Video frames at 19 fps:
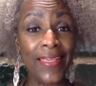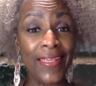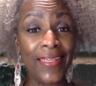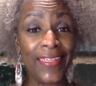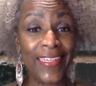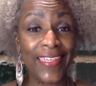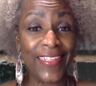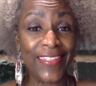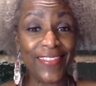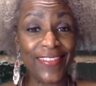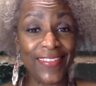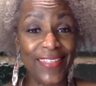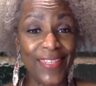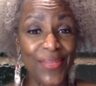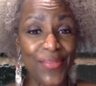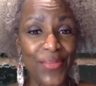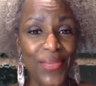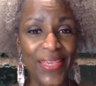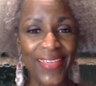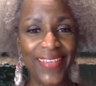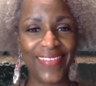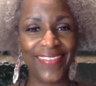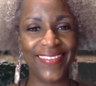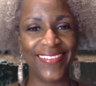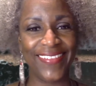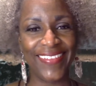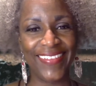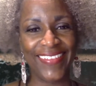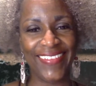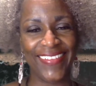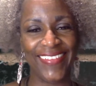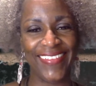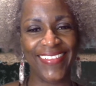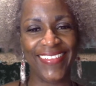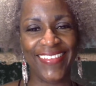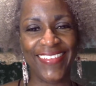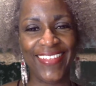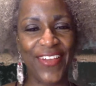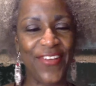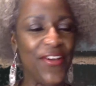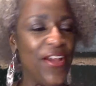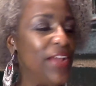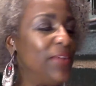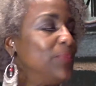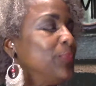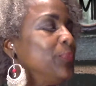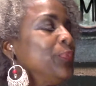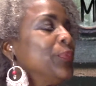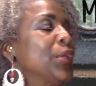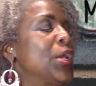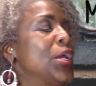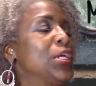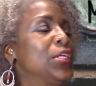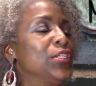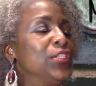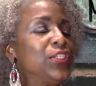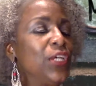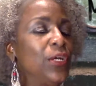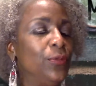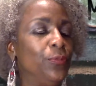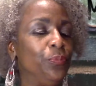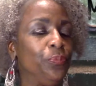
can see me. All right? So,